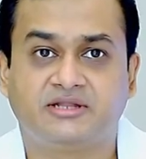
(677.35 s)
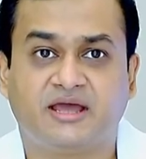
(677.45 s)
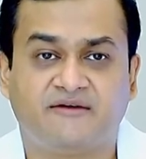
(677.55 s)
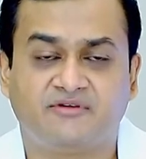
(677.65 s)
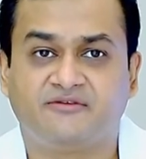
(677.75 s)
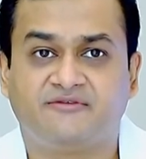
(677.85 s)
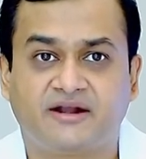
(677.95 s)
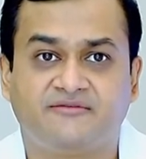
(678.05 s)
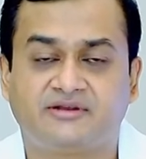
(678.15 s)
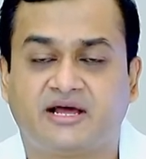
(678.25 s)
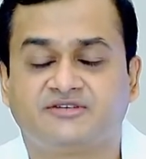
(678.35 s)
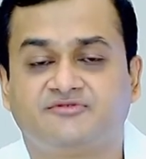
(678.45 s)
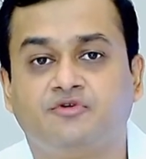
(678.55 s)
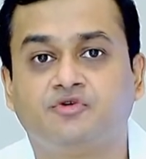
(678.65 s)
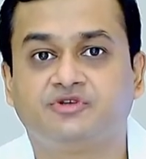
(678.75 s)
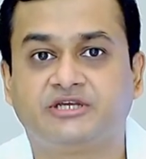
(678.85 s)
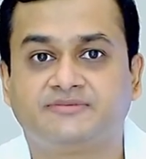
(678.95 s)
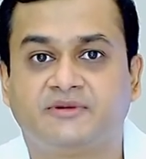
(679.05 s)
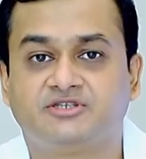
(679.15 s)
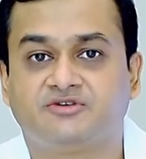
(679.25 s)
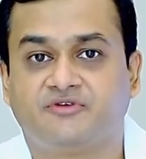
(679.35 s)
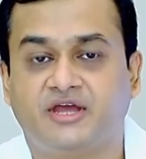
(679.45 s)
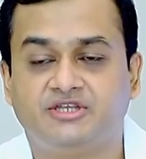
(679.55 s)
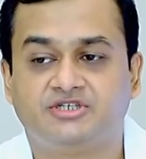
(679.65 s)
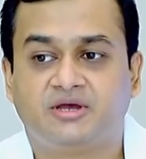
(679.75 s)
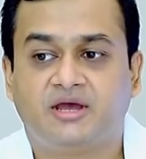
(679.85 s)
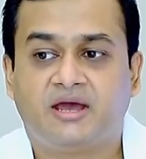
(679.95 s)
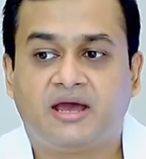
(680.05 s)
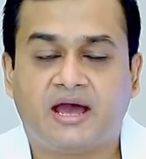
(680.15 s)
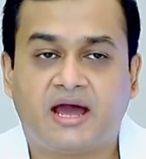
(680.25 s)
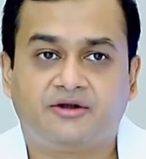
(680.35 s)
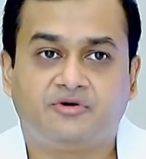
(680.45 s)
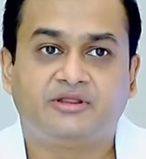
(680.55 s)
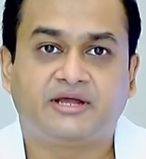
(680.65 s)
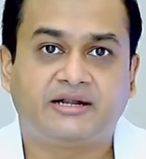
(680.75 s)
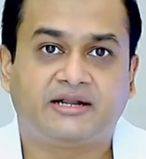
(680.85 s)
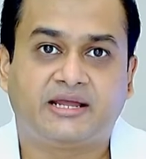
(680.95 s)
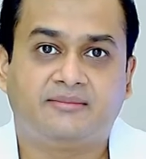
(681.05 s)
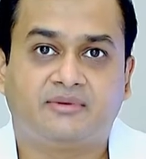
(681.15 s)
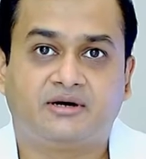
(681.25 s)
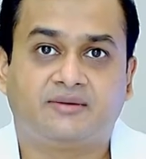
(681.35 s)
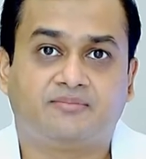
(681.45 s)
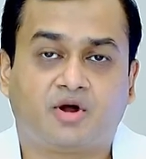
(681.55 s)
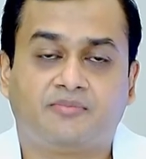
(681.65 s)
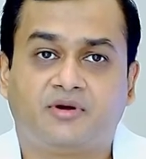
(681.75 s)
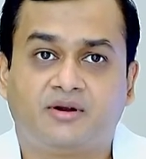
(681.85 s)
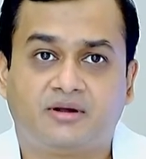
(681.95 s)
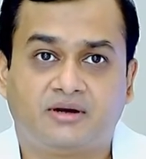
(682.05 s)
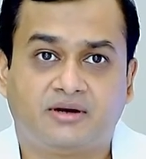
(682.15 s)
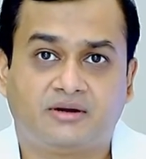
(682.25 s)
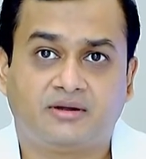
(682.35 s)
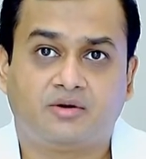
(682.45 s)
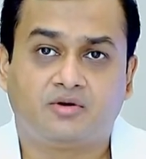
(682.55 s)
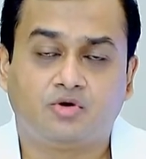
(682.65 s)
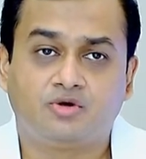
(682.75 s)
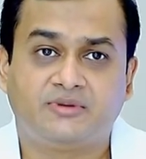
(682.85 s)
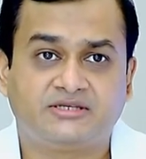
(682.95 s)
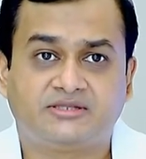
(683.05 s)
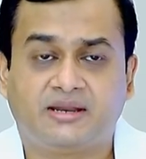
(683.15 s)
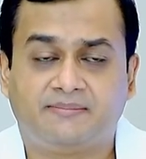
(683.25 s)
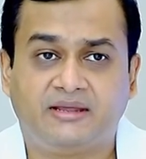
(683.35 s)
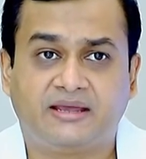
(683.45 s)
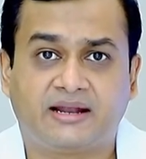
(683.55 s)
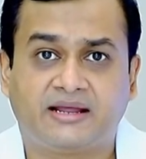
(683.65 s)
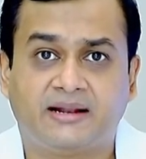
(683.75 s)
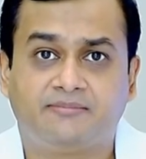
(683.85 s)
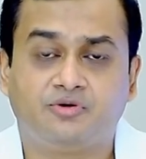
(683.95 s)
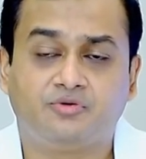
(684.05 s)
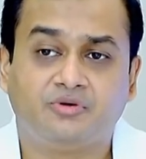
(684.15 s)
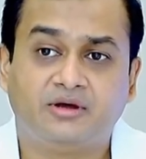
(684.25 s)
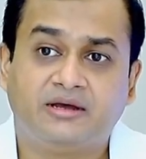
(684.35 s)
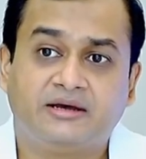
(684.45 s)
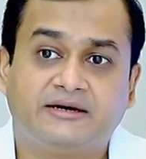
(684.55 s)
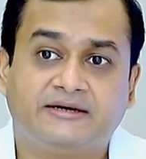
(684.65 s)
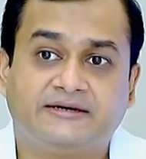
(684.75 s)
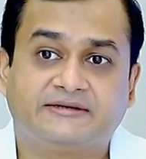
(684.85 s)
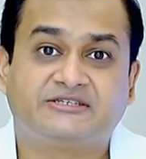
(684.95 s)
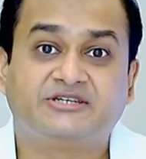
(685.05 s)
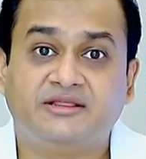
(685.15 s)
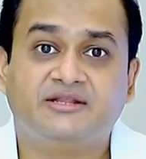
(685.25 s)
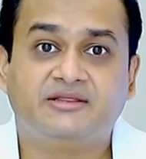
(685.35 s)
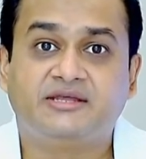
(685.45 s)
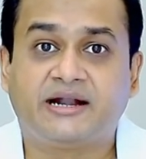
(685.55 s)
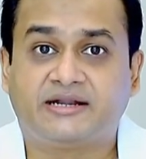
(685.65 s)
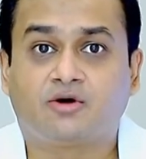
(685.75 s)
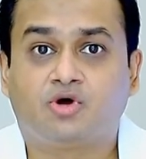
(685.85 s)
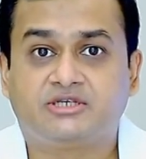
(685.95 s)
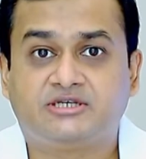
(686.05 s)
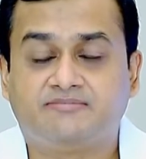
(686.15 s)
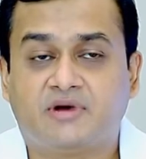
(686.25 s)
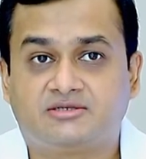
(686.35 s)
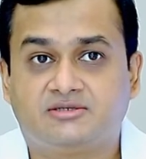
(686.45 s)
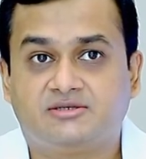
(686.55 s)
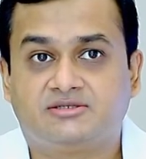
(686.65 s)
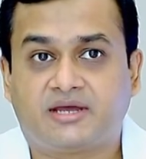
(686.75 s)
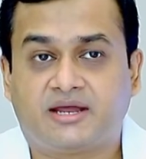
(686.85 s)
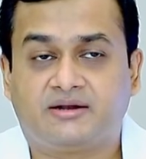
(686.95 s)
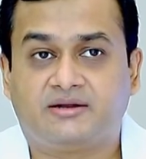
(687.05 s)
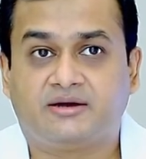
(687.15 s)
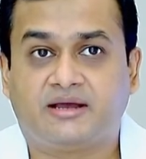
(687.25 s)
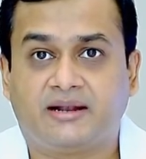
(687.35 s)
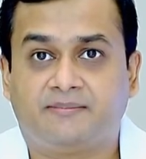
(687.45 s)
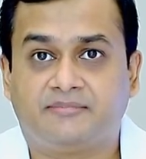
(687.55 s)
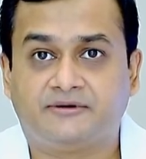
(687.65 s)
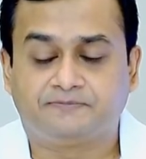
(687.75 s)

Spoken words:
They have an effect which lasts for 4 to 6 months of age, and during that time proper goal-based therapy can help to strengthen the antagonistic muscles and help